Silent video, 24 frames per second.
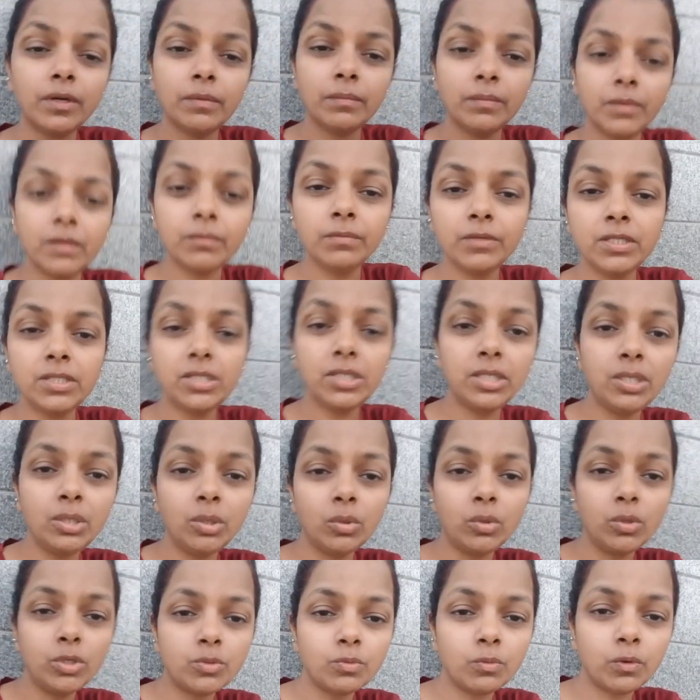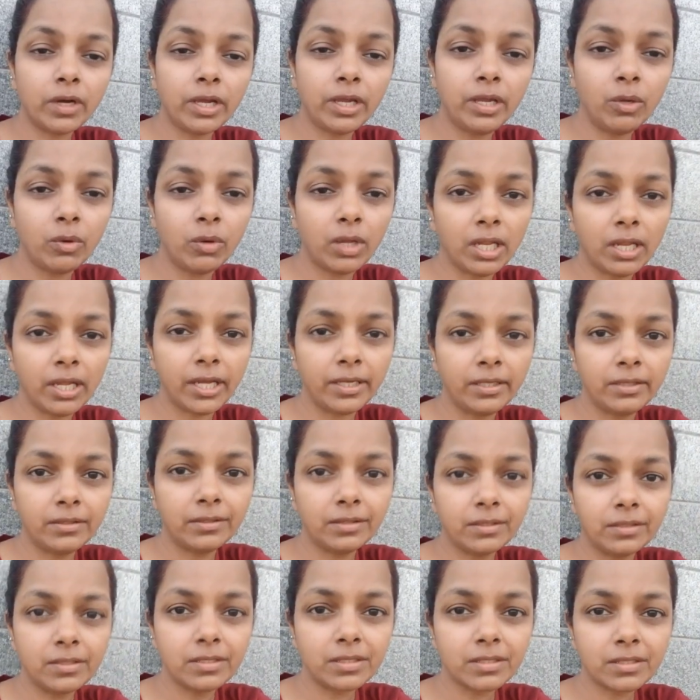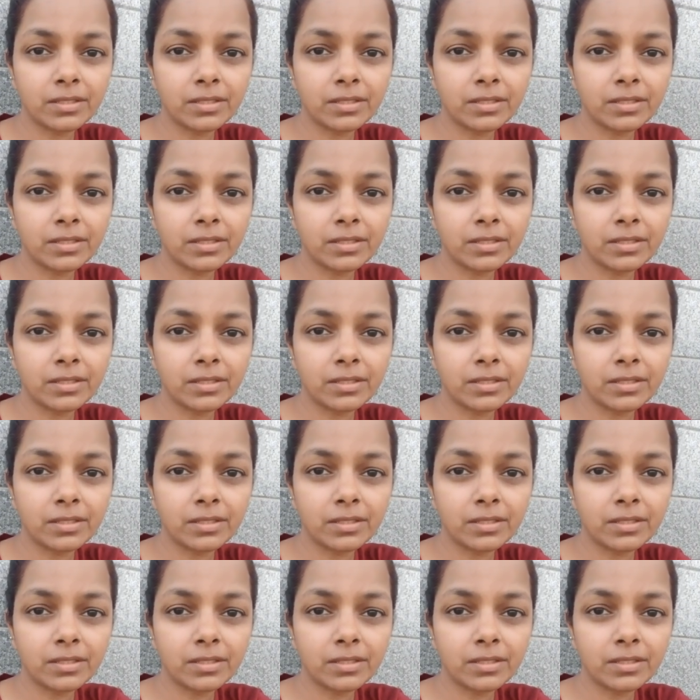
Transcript: Maybe she knows why you are like this,